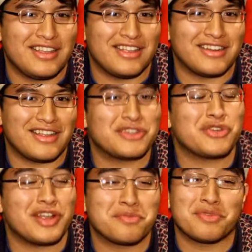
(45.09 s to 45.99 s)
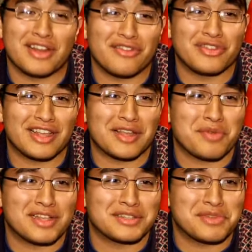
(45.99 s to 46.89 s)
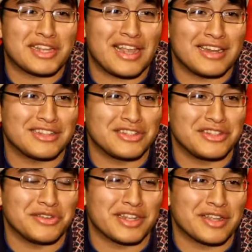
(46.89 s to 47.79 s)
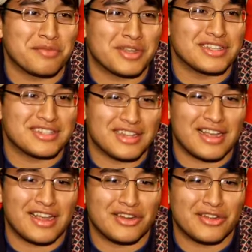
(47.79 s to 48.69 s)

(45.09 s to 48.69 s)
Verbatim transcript: And I try to put everything I possibly can into doing it, because I